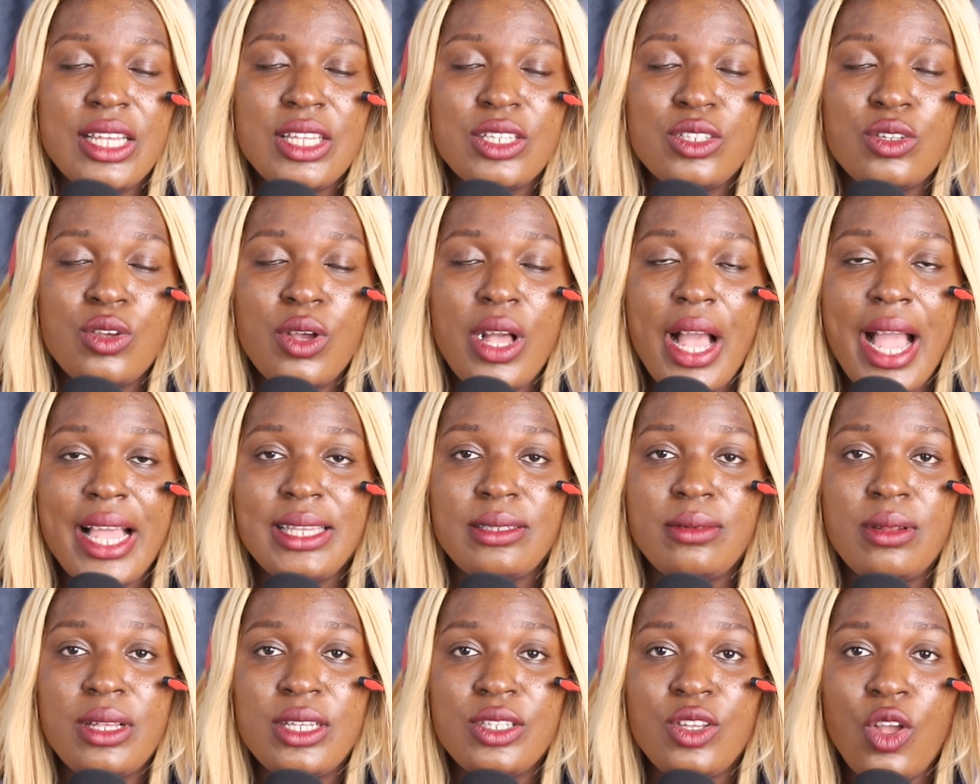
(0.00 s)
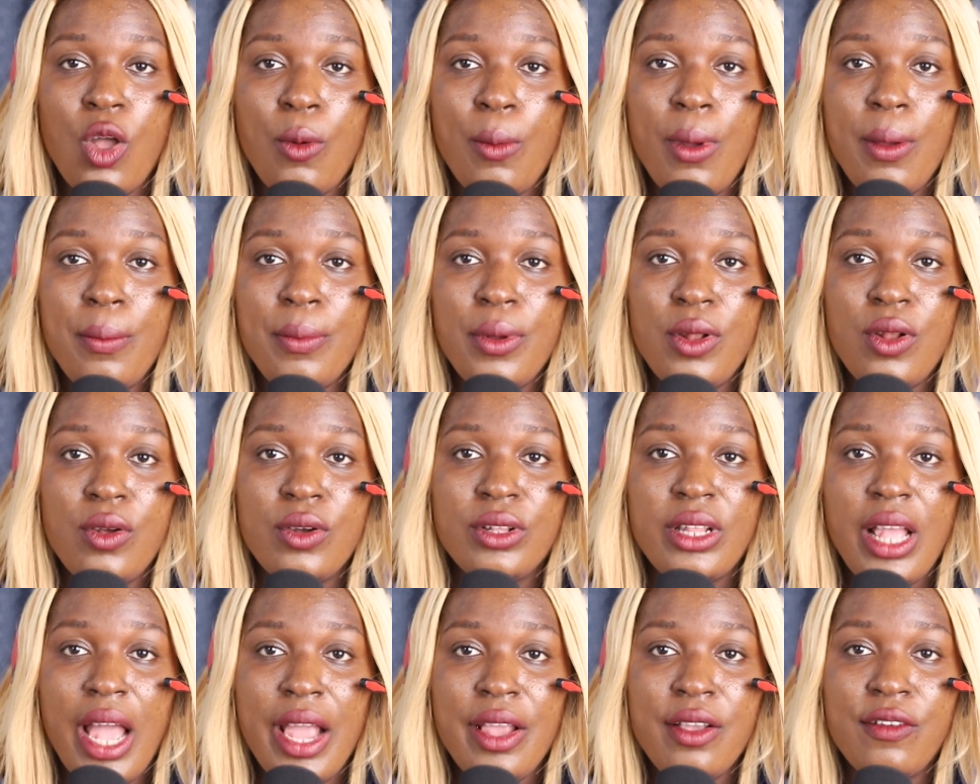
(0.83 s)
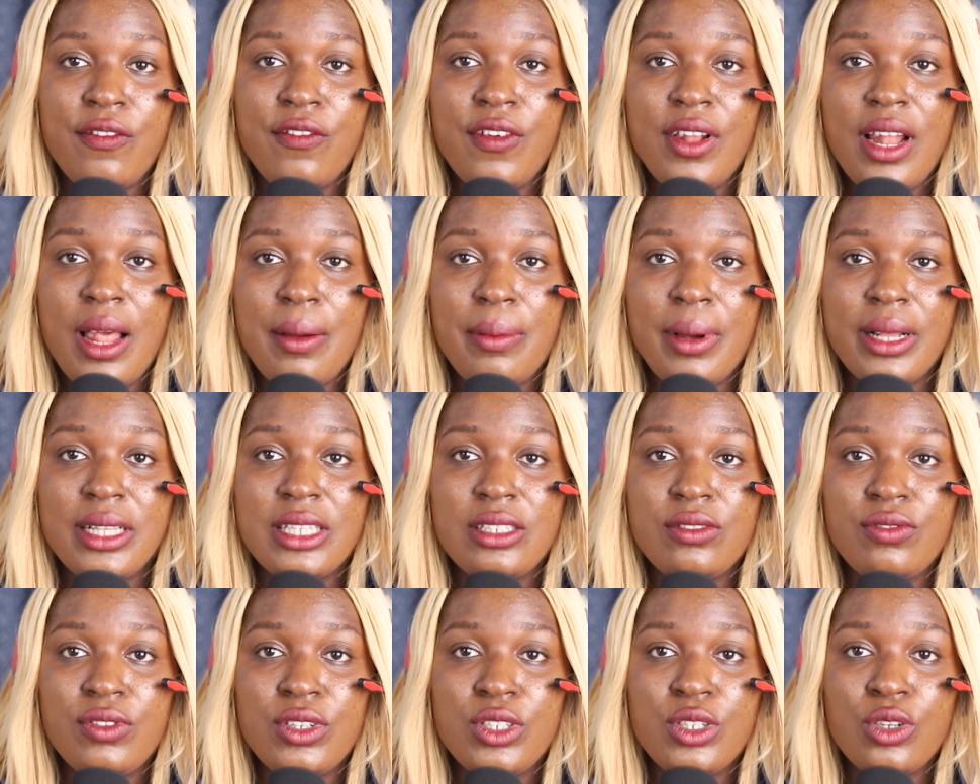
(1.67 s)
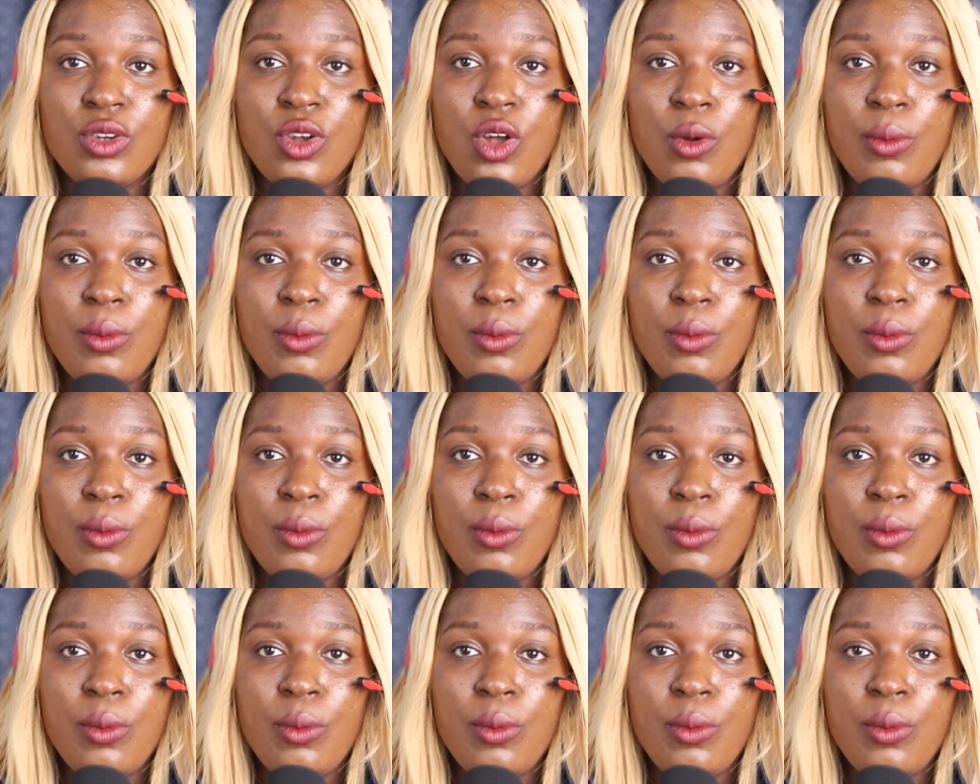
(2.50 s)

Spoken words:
So guys, please comment below on how you feel about this video.